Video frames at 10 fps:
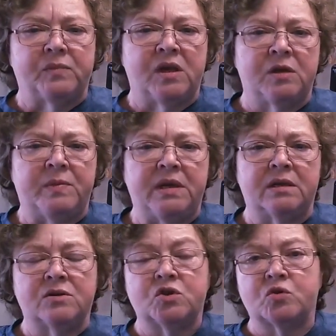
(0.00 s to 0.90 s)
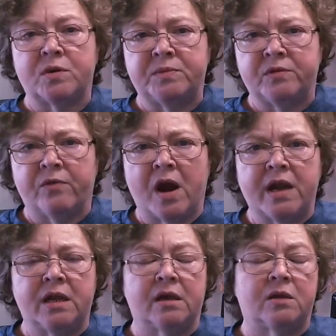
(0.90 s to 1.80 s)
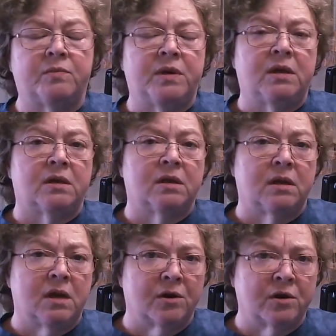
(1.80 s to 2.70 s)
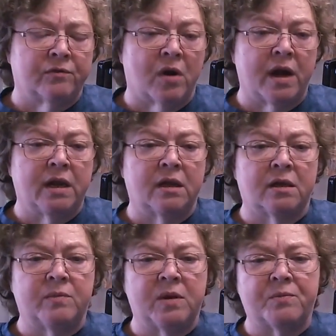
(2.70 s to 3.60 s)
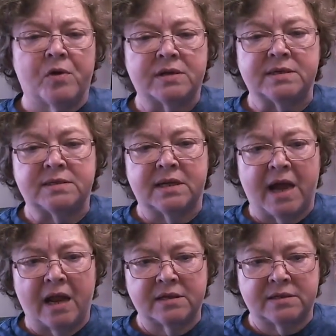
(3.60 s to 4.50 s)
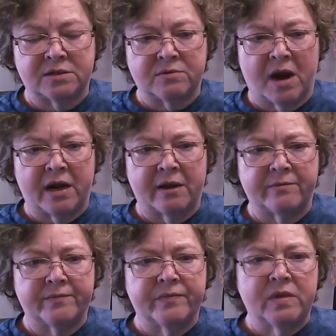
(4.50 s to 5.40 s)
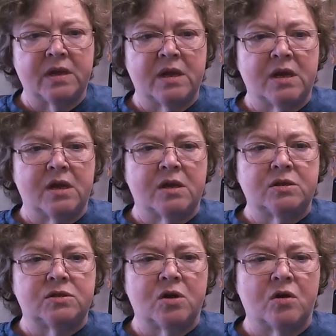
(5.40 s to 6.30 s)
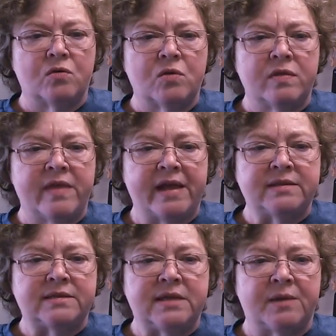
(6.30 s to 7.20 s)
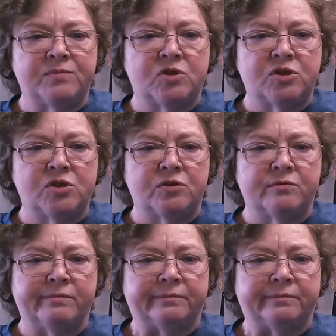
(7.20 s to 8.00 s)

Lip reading: It could be in descriptive writing, it could be in narrative writing, it could be in process analysis writing. So that's step 2.